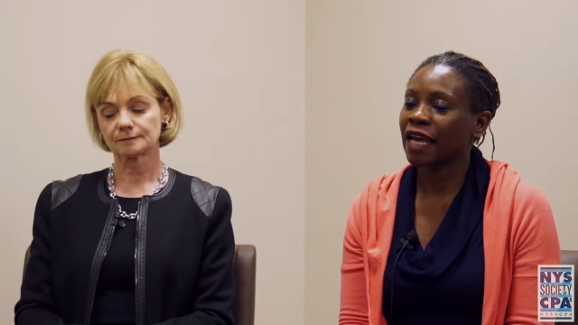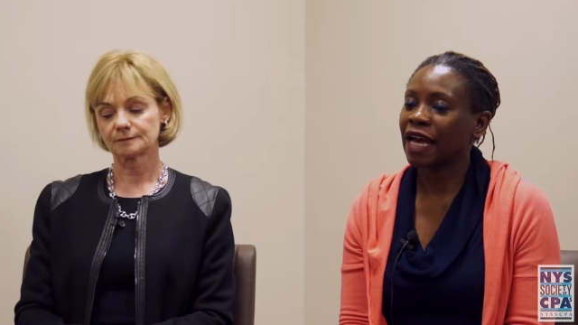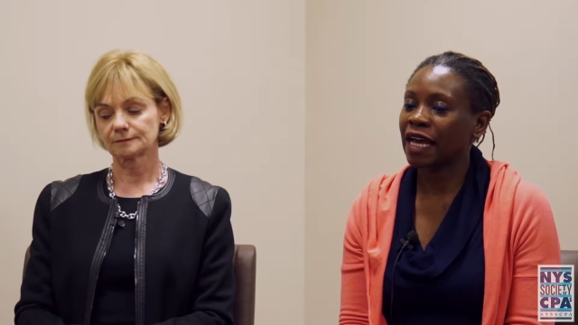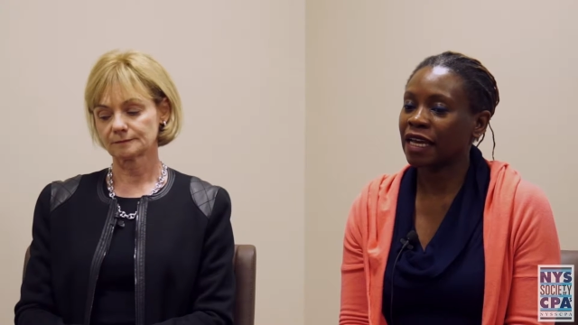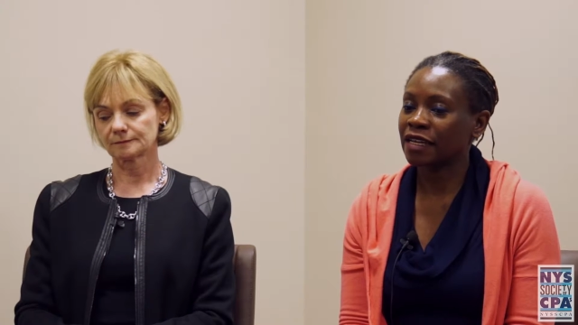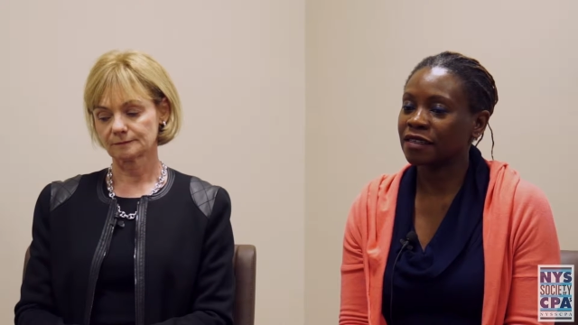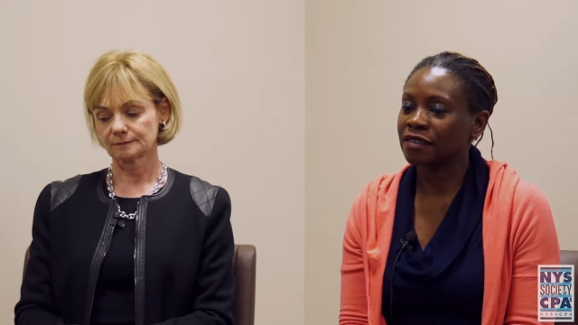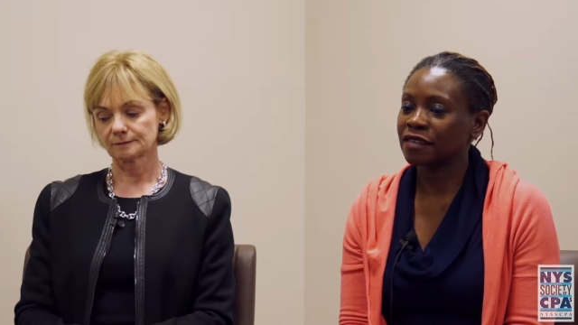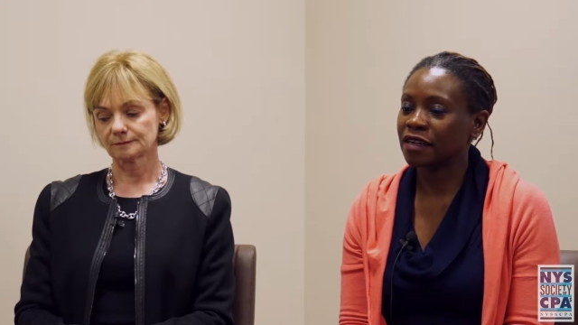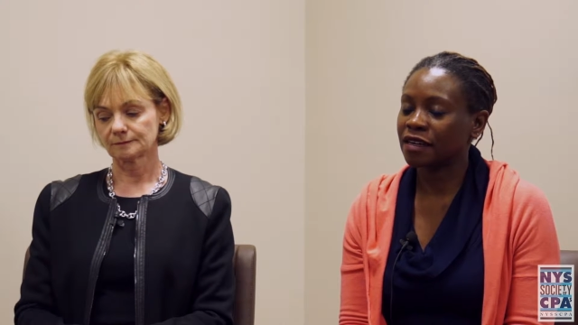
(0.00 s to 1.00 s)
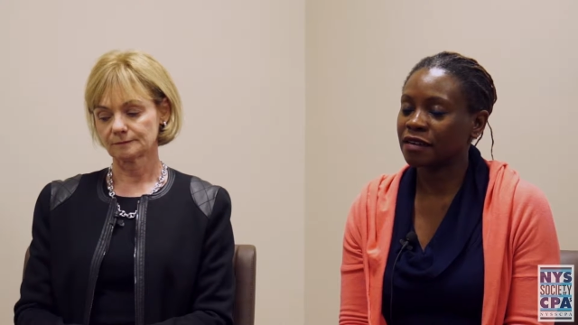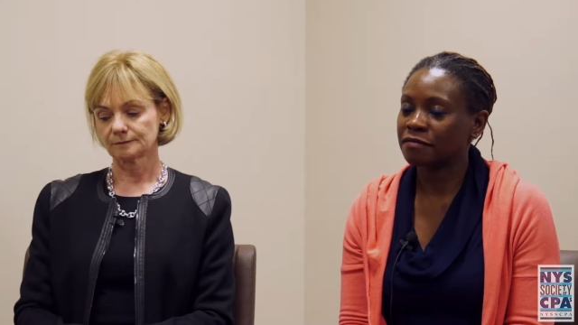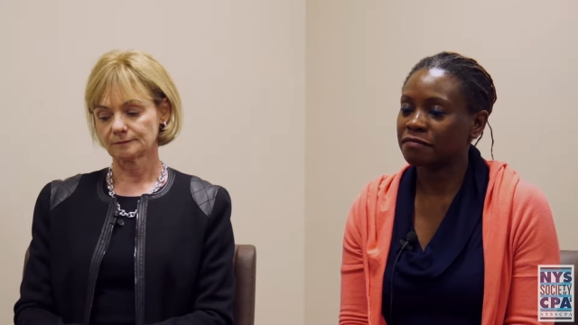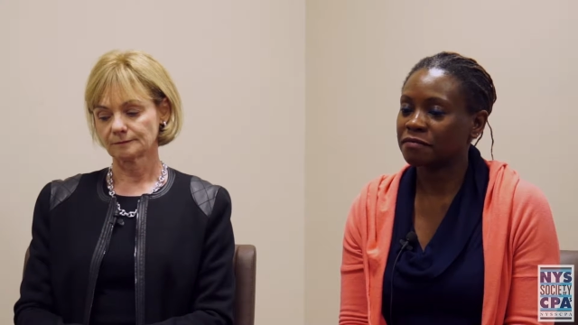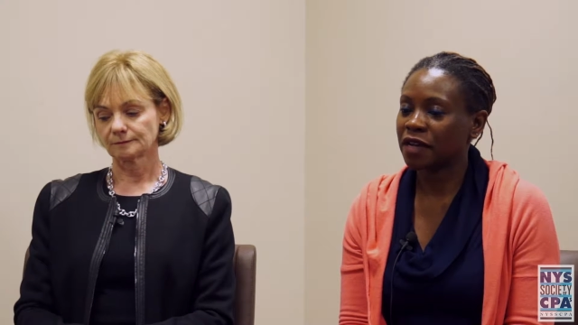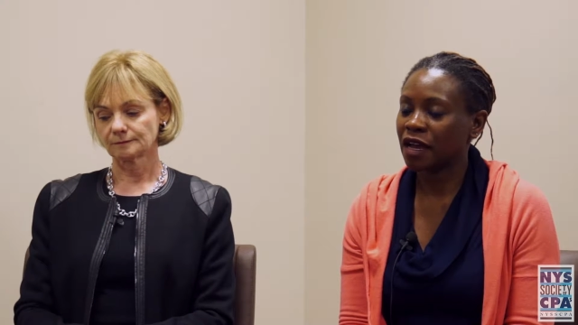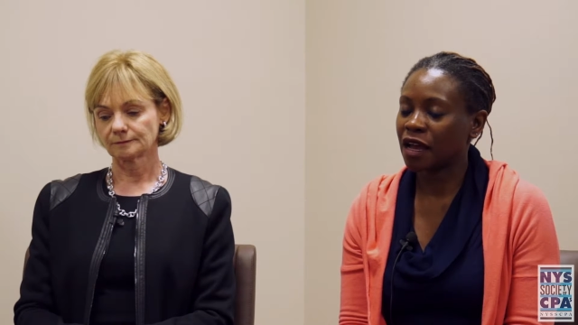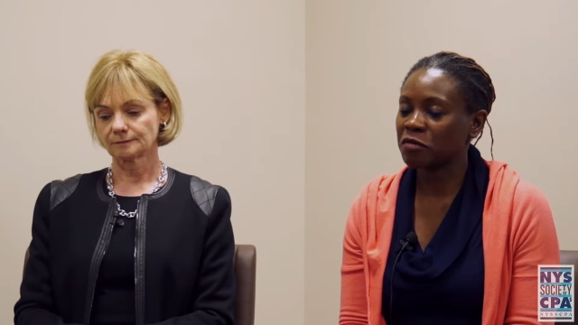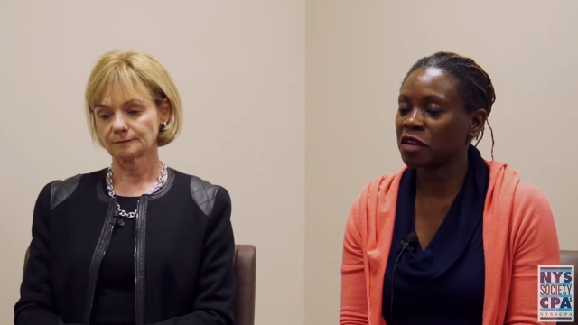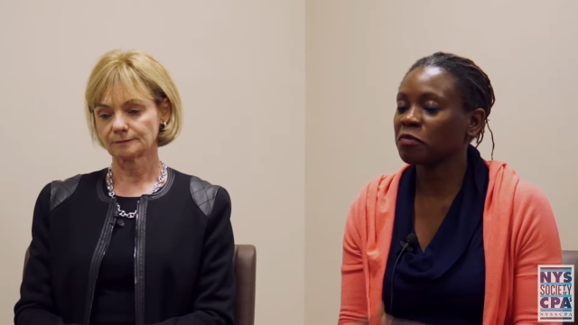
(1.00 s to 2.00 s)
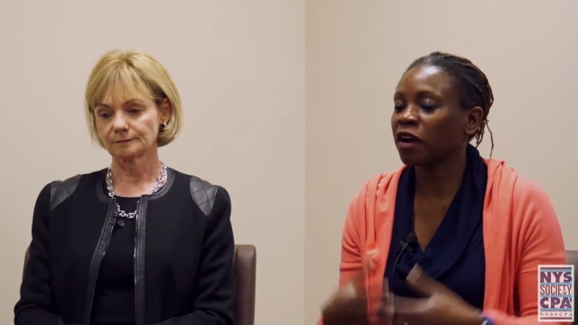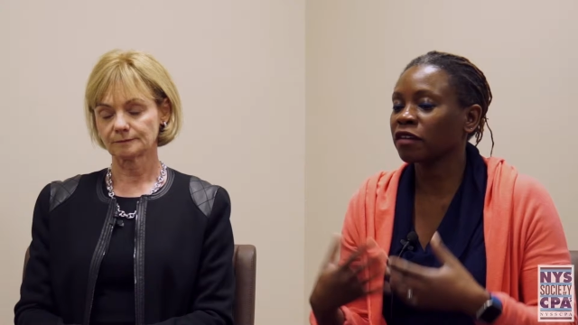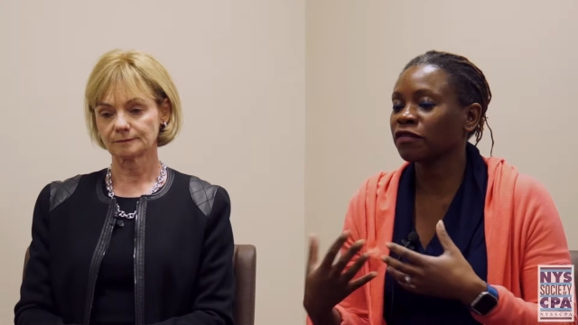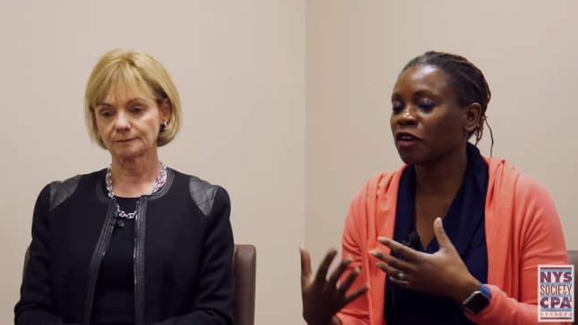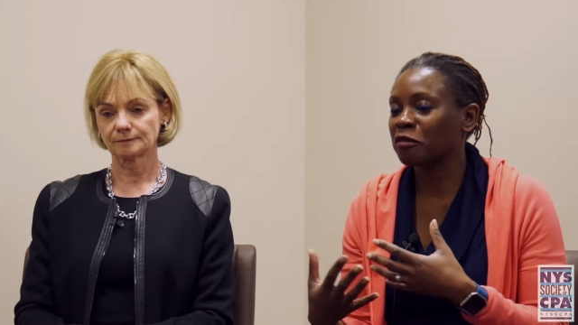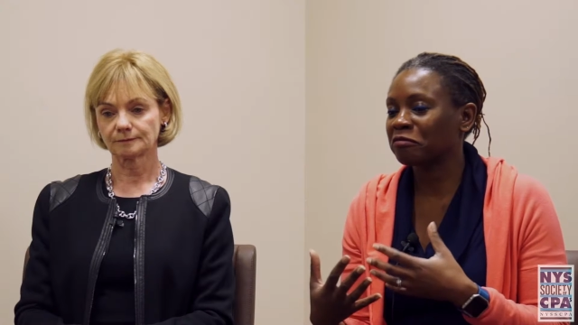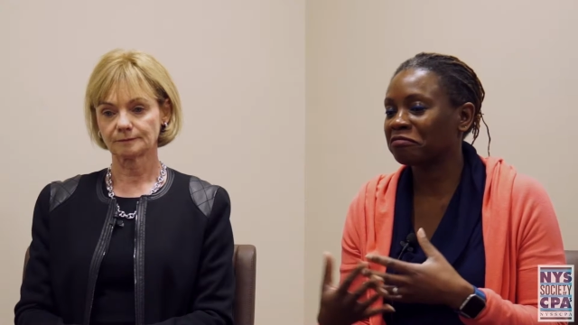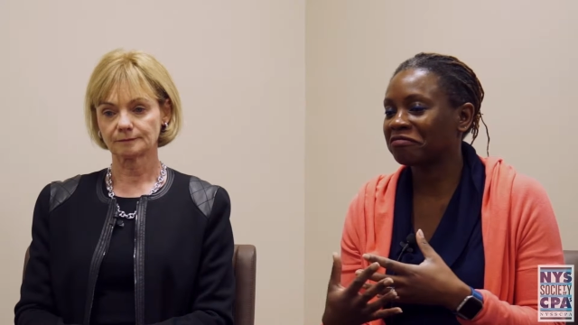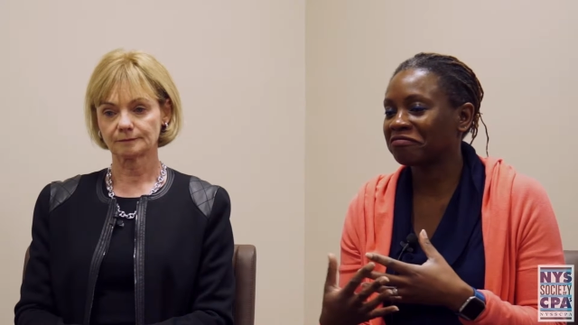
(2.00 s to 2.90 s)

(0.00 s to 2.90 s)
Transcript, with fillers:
Speaker 1: And apart from